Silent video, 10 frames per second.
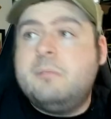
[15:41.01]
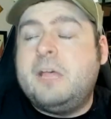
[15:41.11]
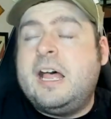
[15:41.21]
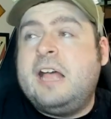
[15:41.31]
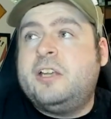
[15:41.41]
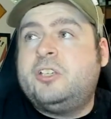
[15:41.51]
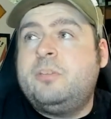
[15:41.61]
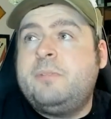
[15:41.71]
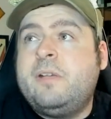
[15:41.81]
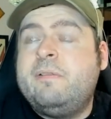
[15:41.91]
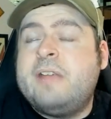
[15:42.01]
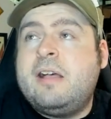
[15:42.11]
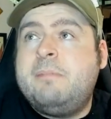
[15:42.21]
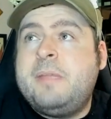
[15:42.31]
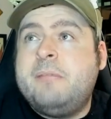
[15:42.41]
But I should be going
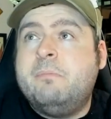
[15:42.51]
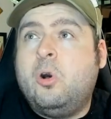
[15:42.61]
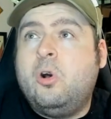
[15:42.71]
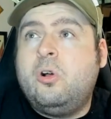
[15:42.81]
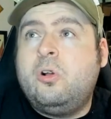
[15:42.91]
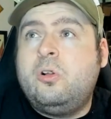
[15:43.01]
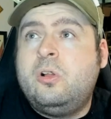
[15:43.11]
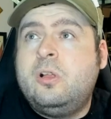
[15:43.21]
out a bit more.